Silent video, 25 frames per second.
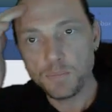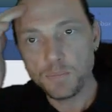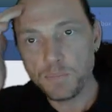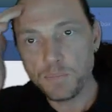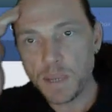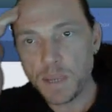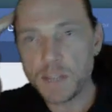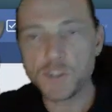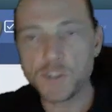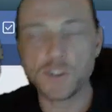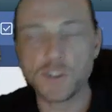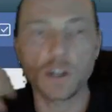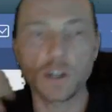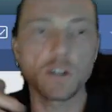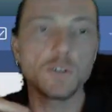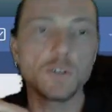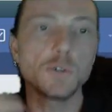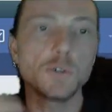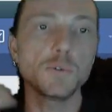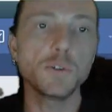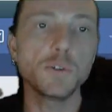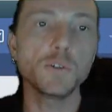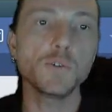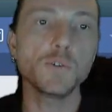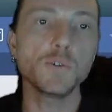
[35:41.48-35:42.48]
based on
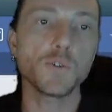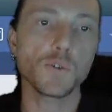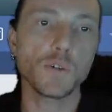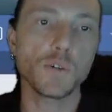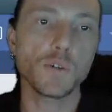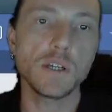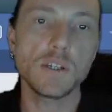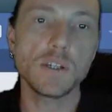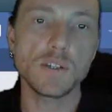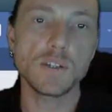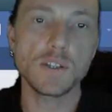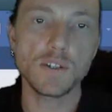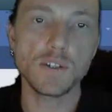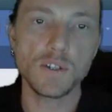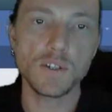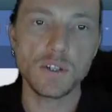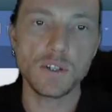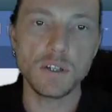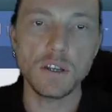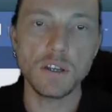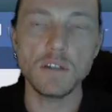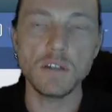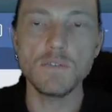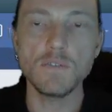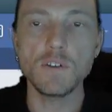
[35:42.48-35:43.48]
who the user is, this is
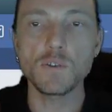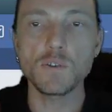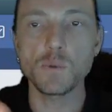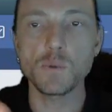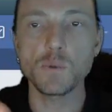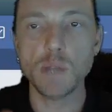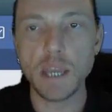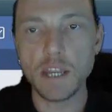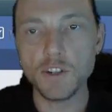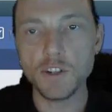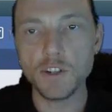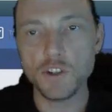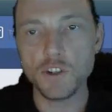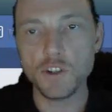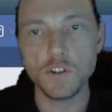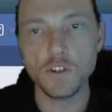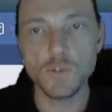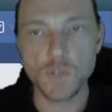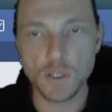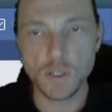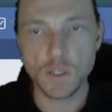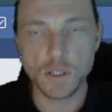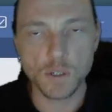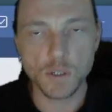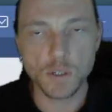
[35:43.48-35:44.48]
an individual agent
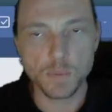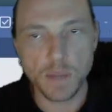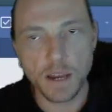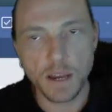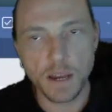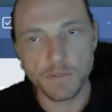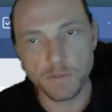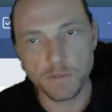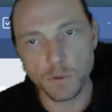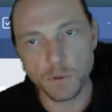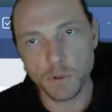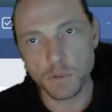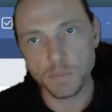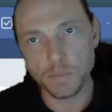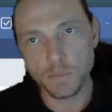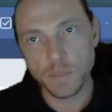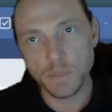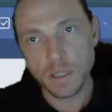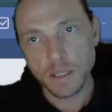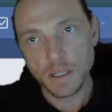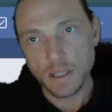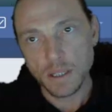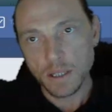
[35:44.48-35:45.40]
using this platform.